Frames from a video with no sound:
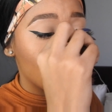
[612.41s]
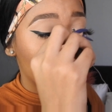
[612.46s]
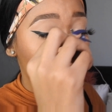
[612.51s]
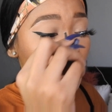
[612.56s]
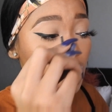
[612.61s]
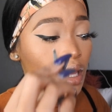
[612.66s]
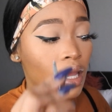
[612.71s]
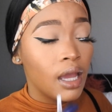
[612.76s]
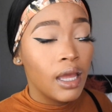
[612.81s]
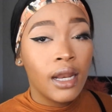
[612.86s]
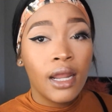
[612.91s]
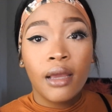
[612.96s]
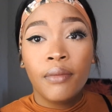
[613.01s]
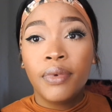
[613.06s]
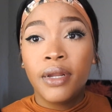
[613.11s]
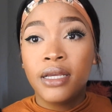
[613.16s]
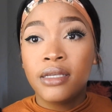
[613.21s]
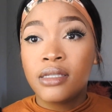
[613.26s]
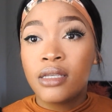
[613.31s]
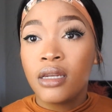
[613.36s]
And I
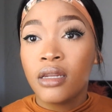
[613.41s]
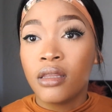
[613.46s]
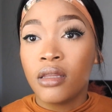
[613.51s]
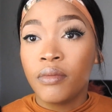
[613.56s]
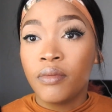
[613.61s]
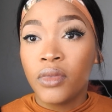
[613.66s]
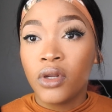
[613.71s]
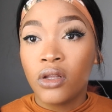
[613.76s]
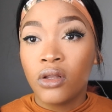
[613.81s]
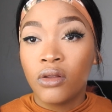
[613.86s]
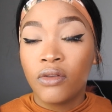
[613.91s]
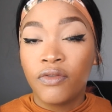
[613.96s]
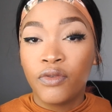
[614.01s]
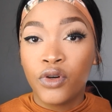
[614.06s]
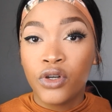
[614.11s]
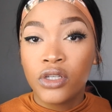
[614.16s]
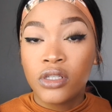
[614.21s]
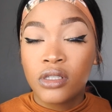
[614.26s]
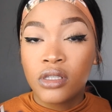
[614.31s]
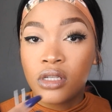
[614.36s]
place it in the middle
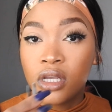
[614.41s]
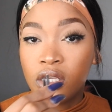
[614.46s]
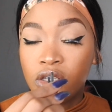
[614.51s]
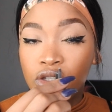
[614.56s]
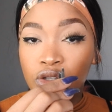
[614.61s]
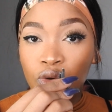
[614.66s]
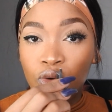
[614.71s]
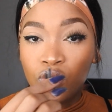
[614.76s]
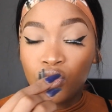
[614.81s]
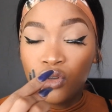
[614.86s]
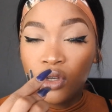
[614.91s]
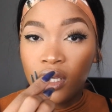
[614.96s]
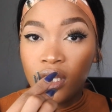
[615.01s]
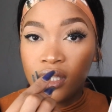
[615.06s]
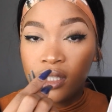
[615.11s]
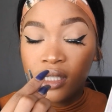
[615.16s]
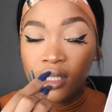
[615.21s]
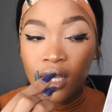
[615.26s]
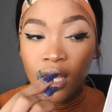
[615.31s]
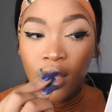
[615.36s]
first so you
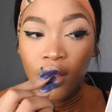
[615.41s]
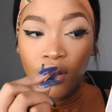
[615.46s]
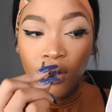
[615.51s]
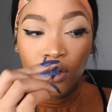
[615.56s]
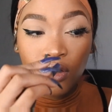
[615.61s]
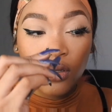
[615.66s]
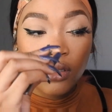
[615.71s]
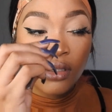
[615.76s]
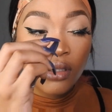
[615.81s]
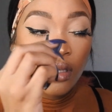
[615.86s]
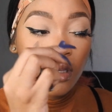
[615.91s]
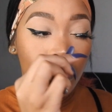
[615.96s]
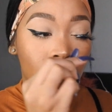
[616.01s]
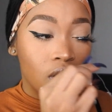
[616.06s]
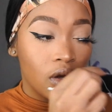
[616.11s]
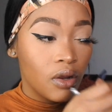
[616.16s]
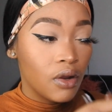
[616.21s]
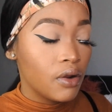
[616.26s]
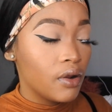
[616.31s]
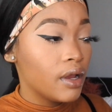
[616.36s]
can see how it looks,
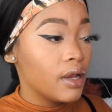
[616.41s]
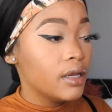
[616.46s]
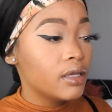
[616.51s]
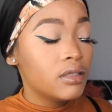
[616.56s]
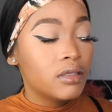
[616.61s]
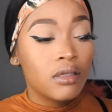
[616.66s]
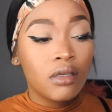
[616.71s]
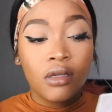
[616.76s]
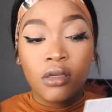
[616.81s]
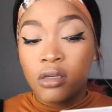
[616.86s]
right?